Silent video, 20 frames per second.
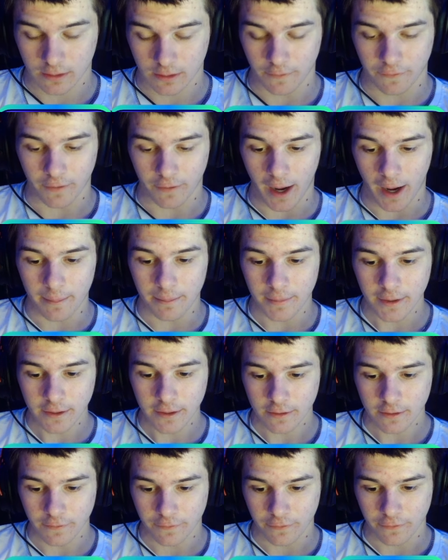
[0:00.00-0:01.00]
I
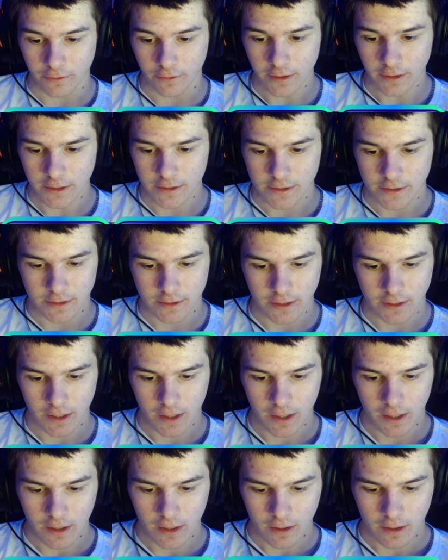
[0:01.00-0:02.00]
missed the freeze
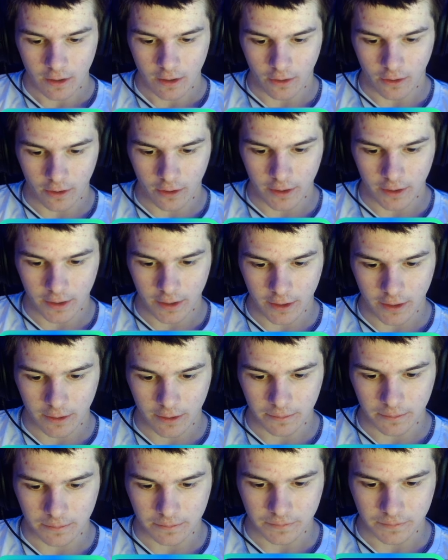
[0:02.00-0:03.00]
on
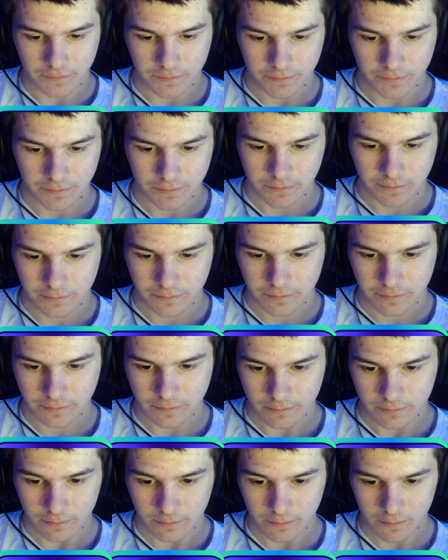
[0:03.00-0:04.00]

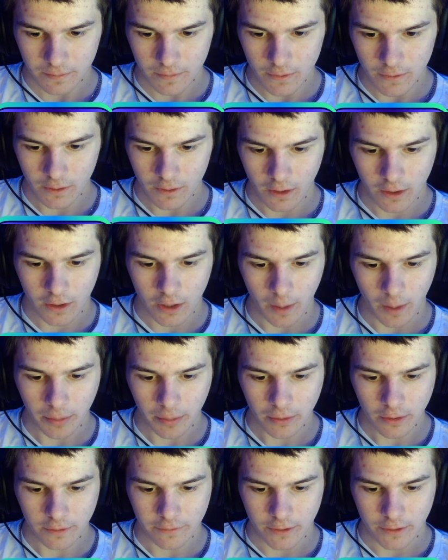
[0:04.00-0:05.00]
a
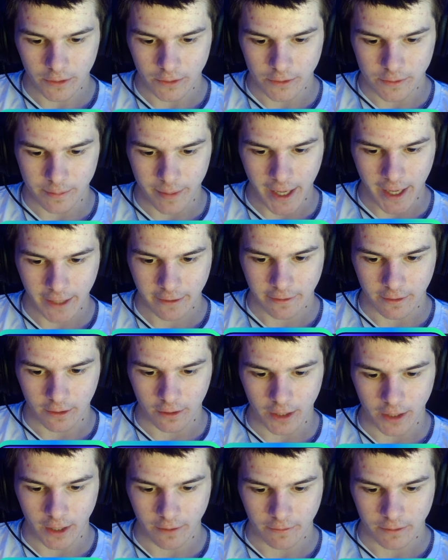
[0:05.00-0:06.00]
couple of those bats there,
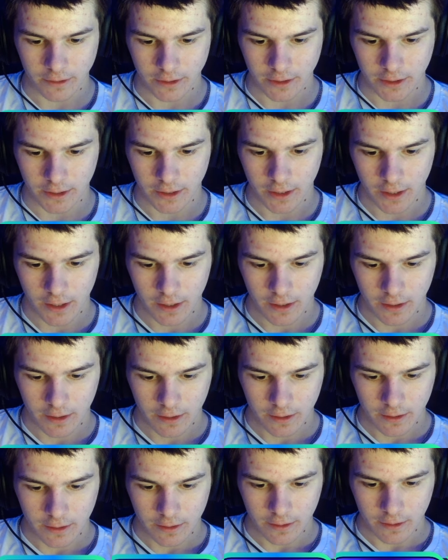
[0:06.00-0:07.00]
and that really
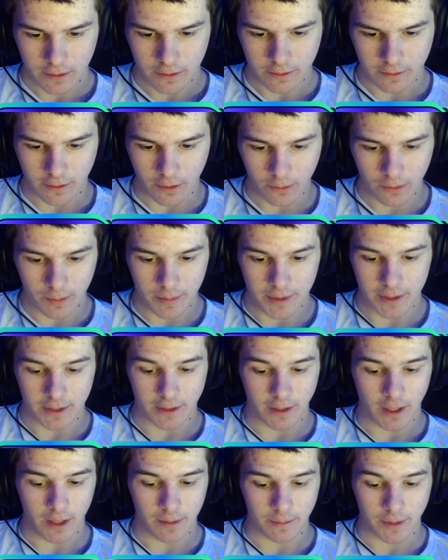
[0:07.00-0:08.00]
didn't win me the
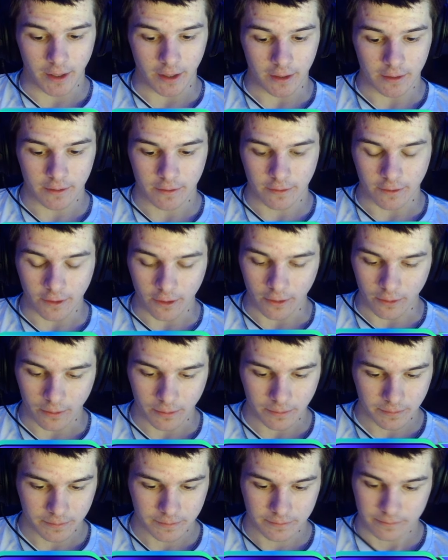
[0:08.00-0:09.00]
game yet, so
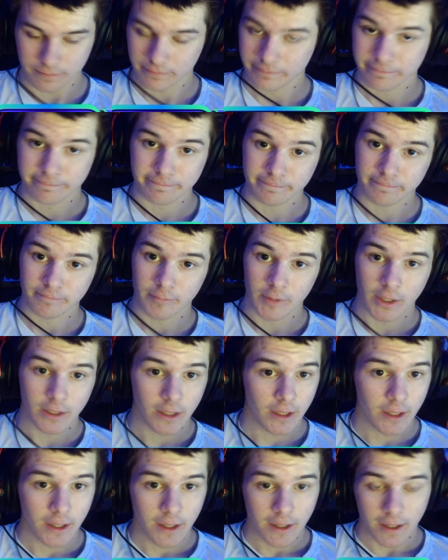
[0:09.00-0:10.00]

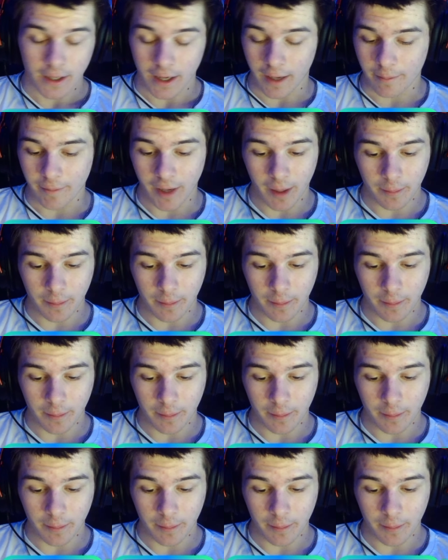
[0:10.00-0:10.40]
I'm not